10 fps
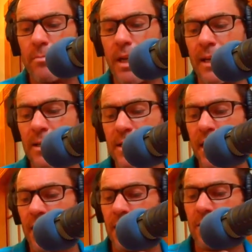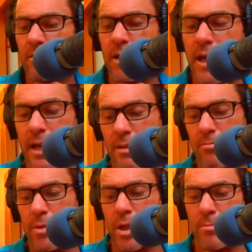understanding,
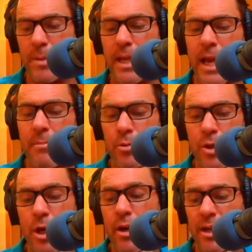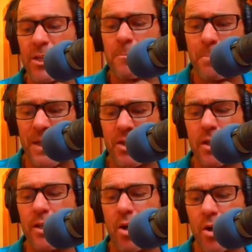being able to go out,
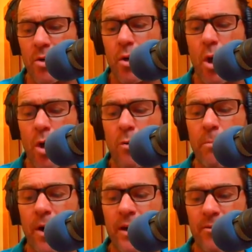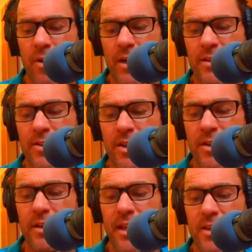especially on long bike rides. I
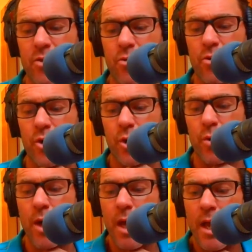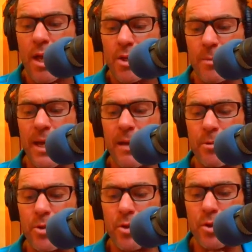think that's crucial, to be
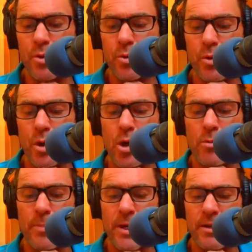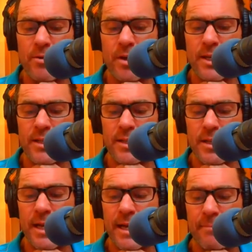able to do long bike rides
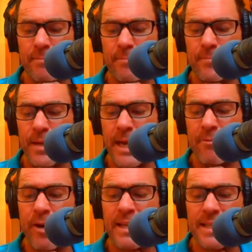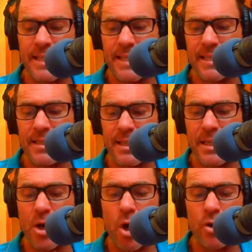at race
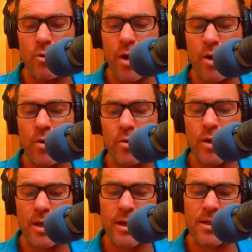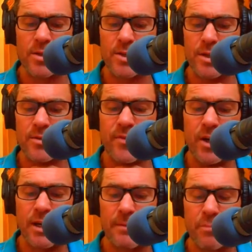intensity on your own is
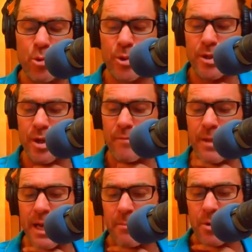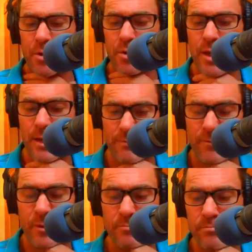vitally important. And I've been able to do that
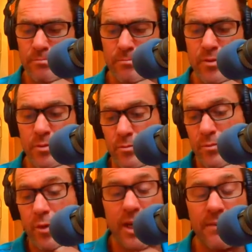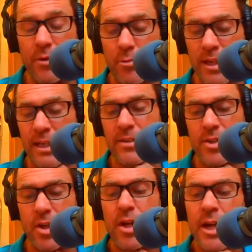forever, really.
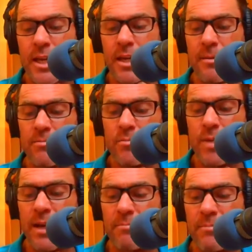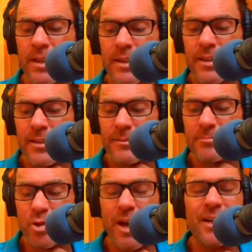So yeah,
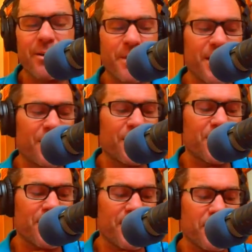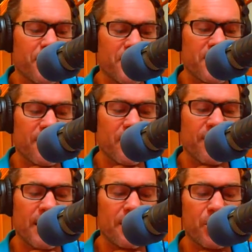training on my own is a very
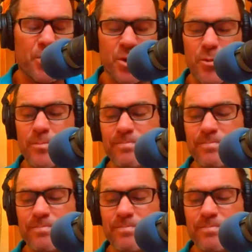valuable tool.